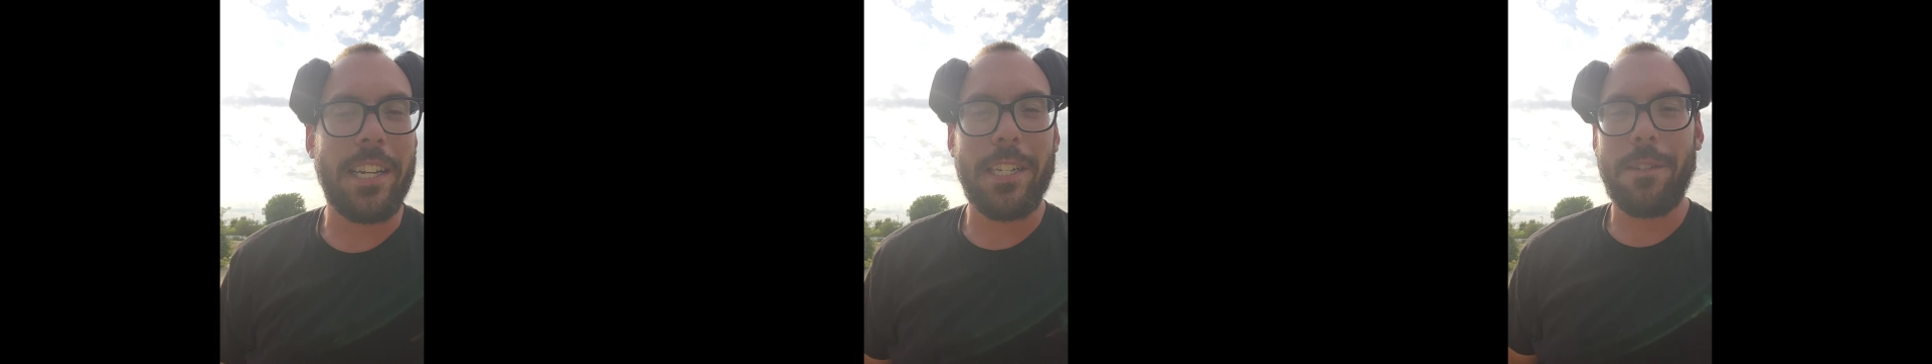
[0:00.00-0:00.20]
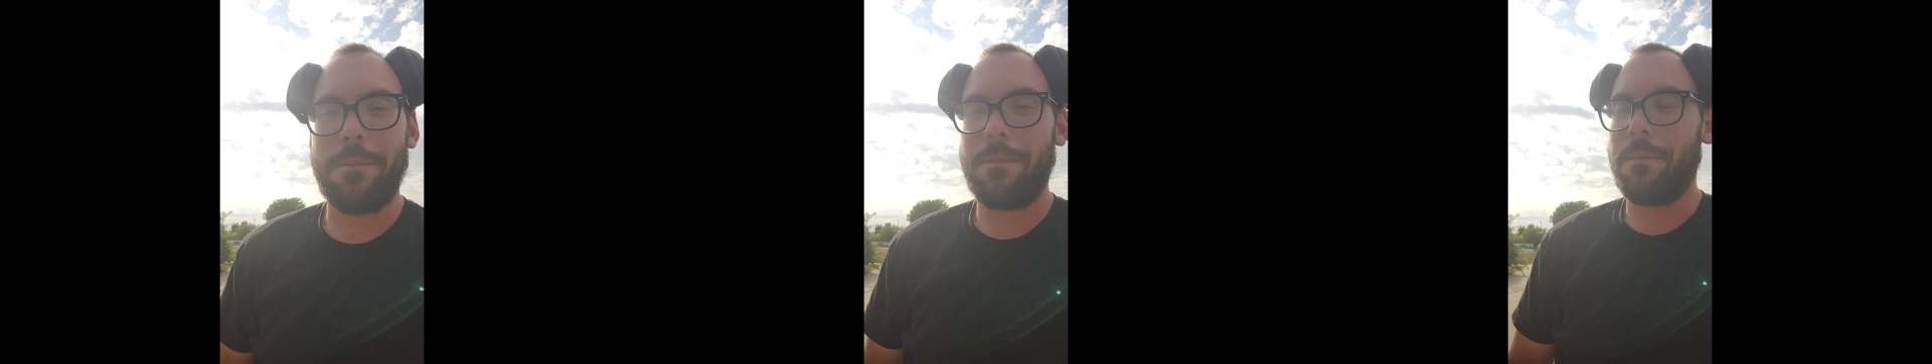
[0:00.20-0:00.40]

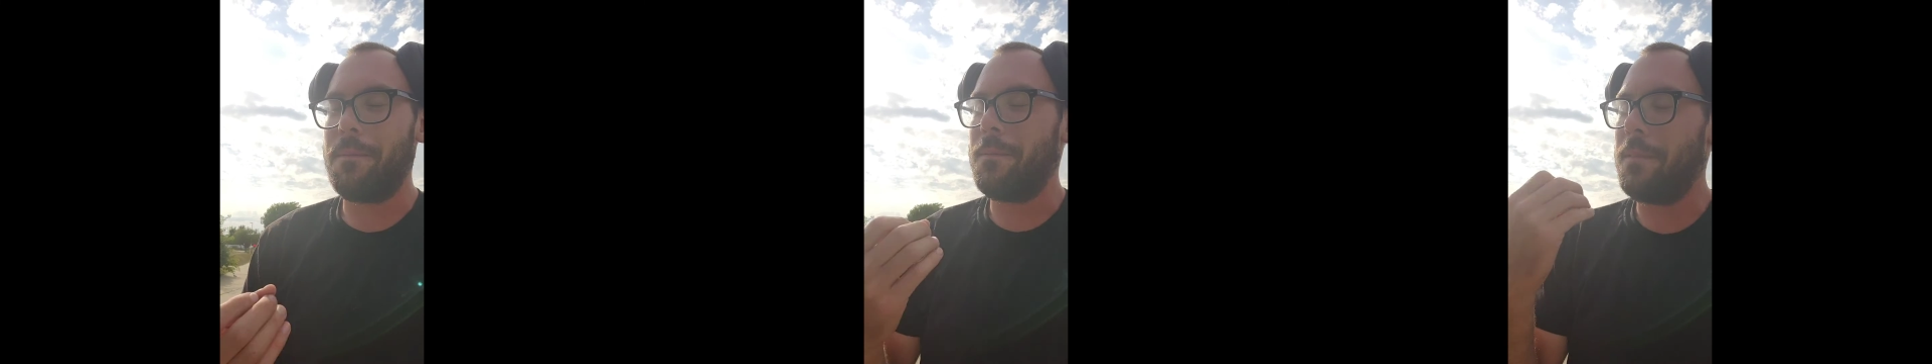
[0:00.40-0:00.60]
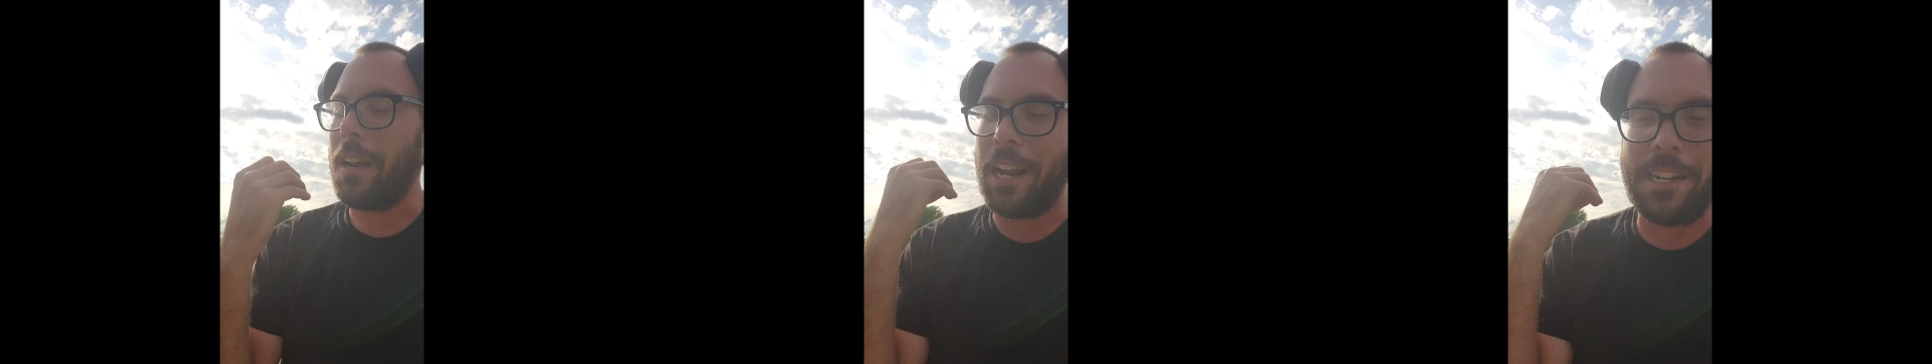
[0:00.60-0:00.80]
just,
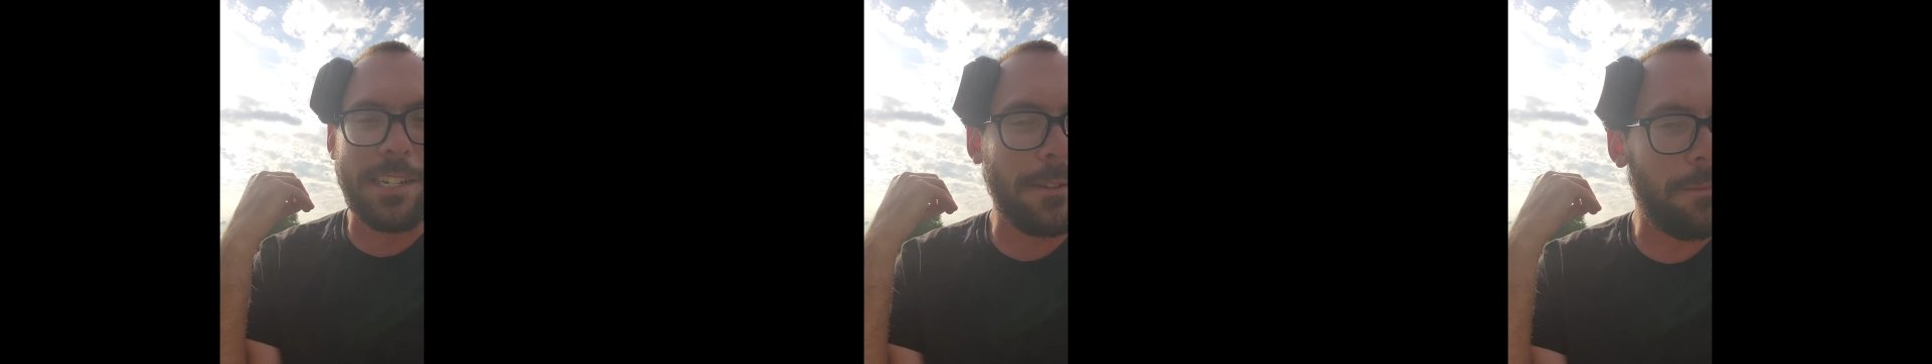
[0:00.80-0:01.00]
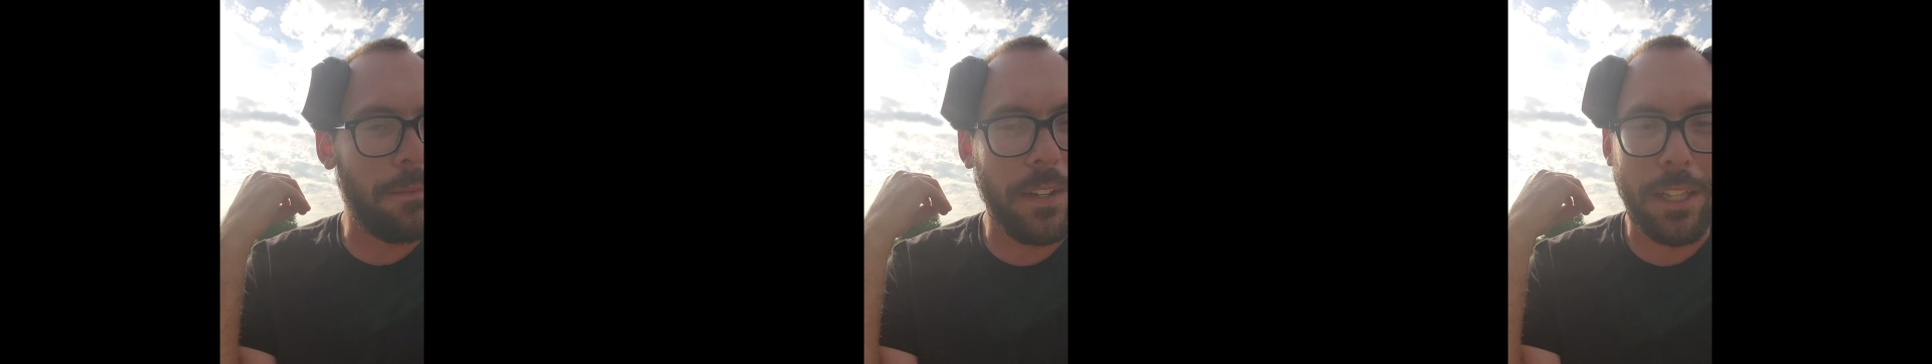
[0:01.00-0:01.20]
I
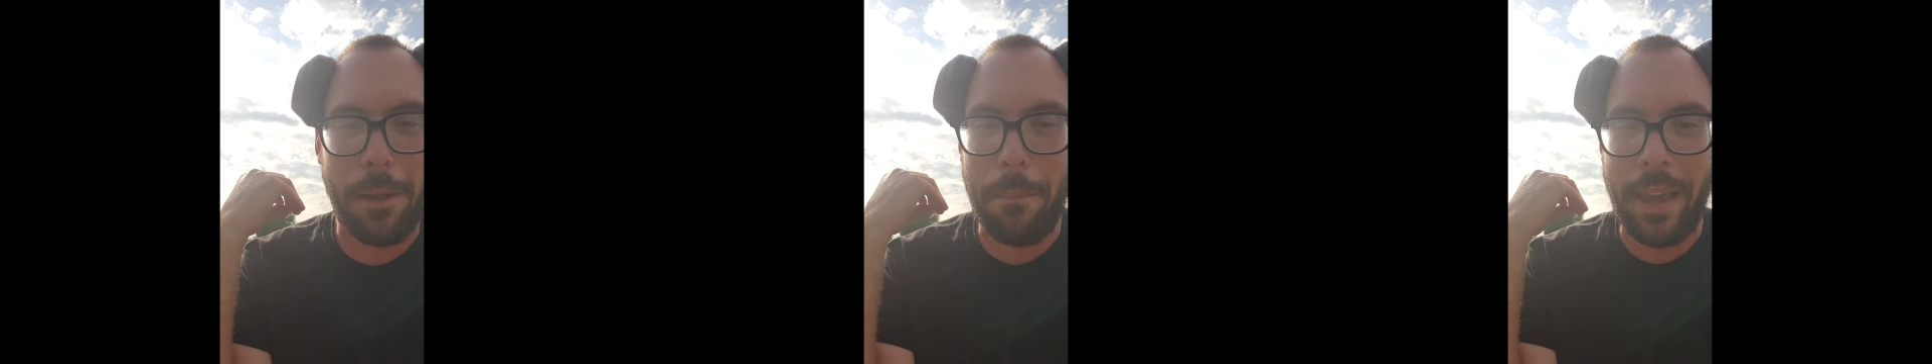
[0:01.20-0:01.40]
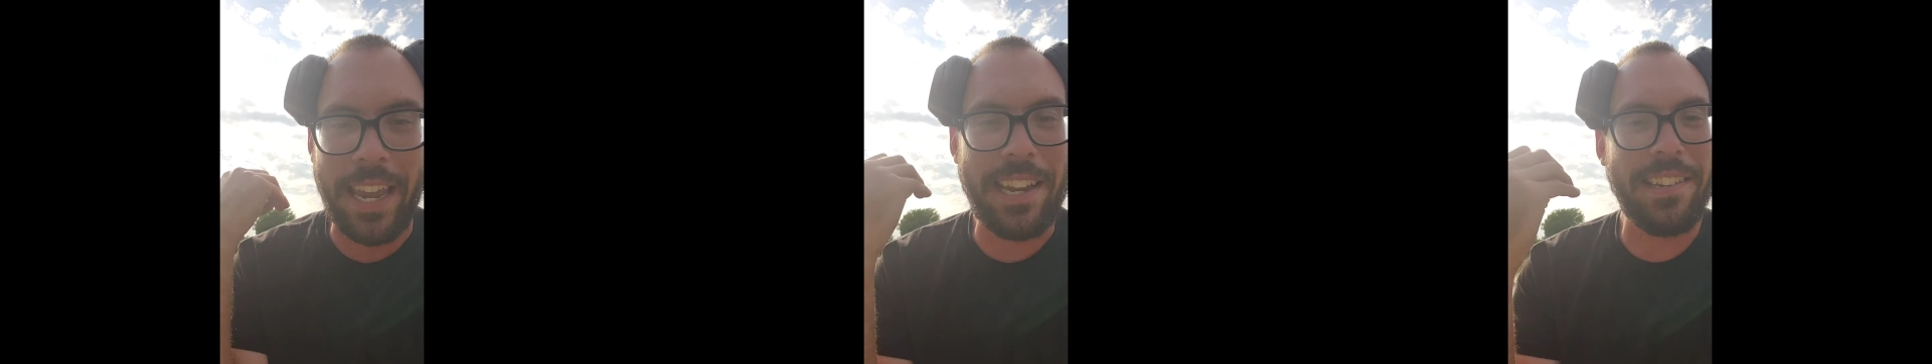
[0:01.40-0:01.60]
just feel
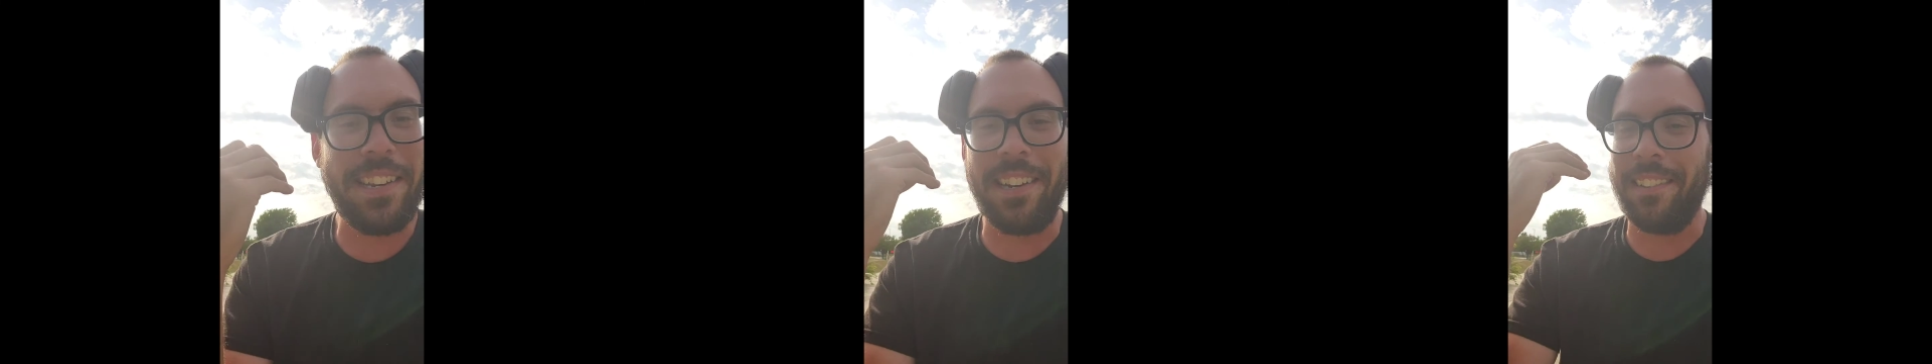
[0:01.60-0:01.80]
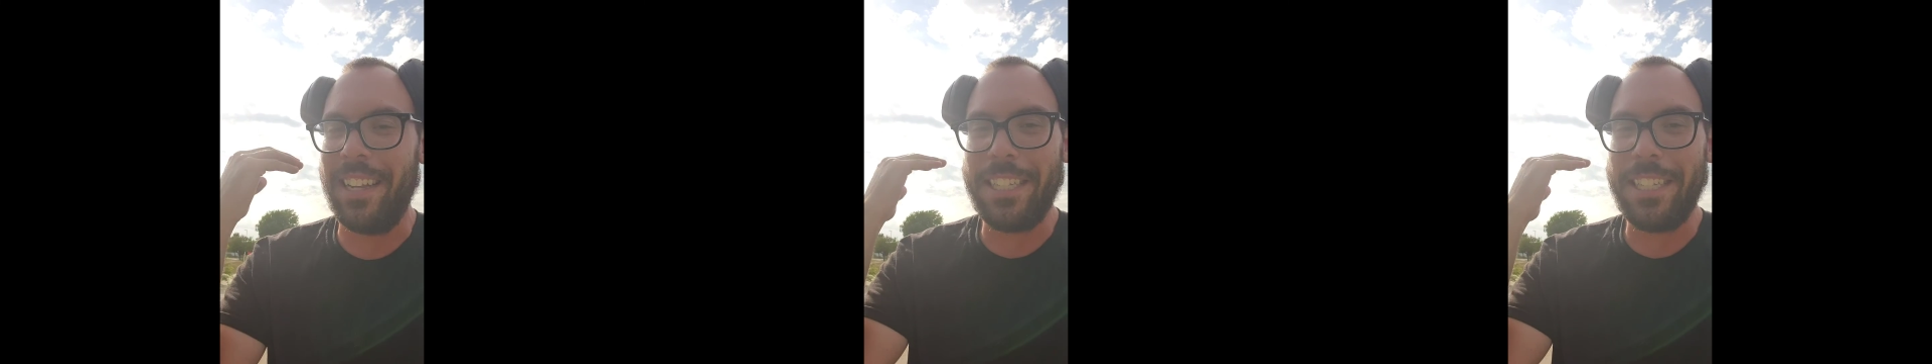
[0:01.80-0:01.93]
amazing.